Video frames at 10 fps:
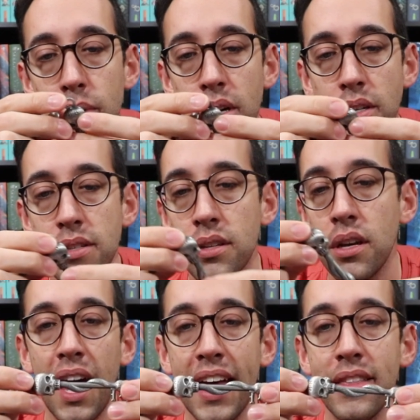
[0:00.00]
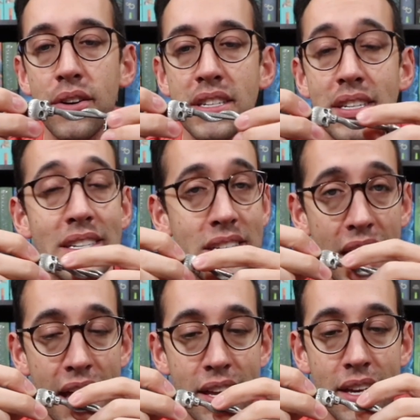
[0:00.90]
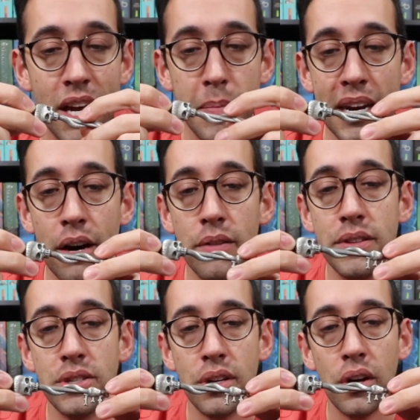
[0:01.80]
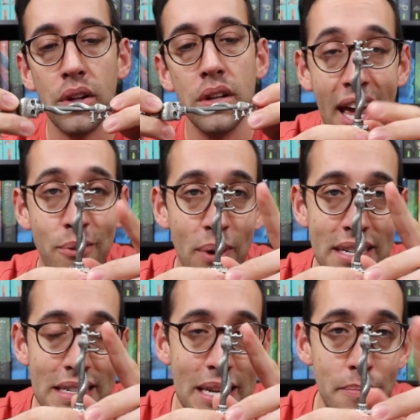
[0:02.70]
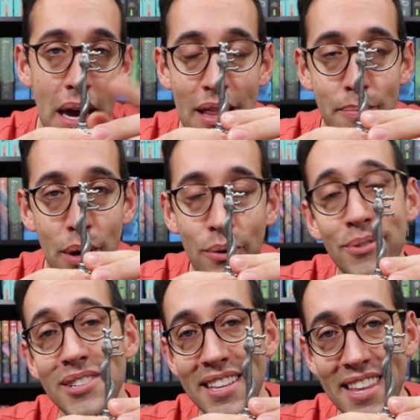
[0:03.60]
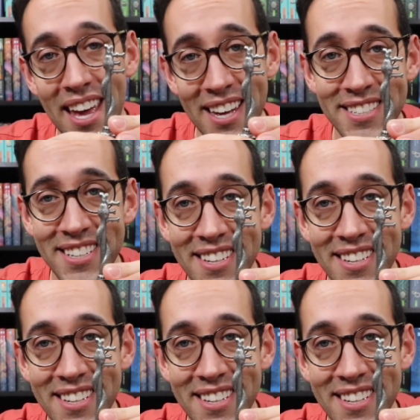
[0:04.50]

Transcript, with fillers: Burkes, and there is a snake coming out of the skull and resting by the bones at the end.